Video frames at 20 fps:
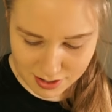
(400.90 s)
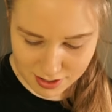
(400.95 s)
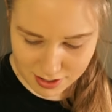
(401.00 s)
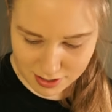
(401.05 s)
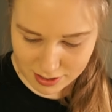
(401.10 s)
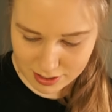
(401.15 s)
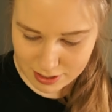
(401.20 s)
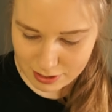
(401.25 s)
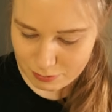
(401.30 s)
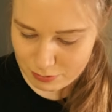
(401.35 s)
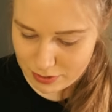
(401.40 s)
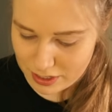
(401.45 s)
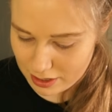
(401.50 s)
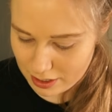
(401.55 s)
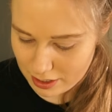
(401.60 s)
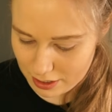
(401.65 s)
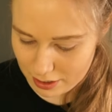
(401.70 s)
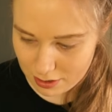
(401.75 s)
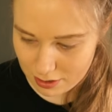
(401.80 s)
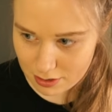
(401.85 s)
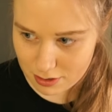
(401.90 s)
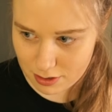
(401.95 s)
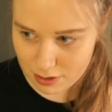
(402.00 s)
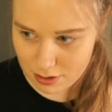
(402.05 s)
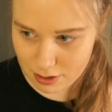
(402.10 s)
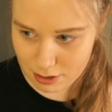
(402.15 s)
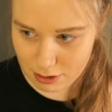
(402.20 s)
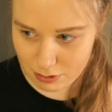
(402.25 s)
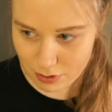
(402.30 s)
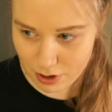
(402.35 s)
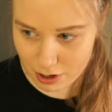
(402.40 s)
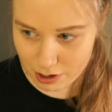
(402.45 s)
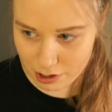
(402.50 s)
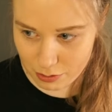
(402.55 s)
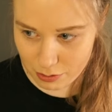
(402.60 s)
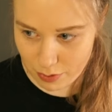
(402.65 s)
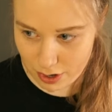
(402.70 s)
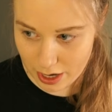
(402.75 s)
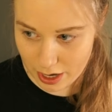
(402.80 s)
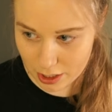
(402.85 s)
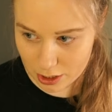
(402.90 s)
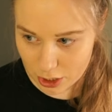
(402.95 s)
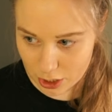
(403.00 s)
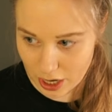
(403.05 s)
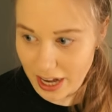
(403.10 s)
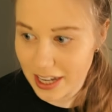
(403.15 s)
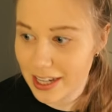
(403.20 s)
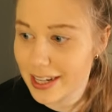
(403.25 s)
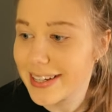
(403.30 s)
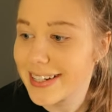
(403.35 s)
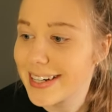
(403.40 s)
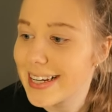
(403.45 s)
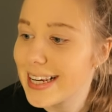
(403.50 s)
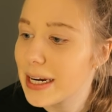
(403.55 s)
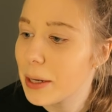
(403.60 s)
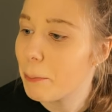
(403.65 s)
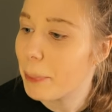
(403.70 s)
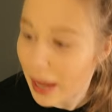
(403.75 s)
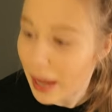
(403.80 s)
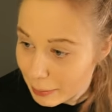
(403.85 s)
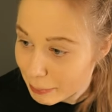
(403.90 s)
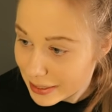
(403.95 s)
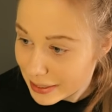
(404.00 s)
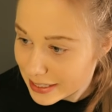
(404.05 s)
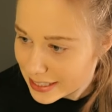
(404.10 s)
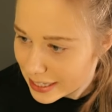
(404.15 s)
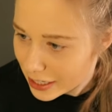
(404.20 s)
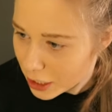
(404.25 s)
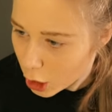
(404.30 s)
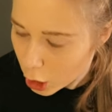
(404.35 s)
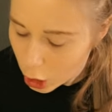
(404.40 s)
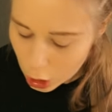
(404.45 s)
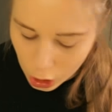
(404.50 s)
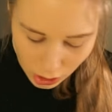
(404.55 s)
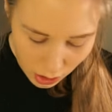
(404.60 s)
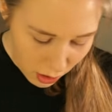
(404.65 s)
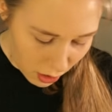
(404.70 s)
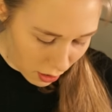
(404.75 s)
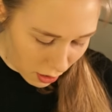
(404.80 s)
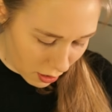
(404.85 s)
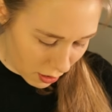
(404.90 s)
Because I'd be like, you're underage and you need a babysitter!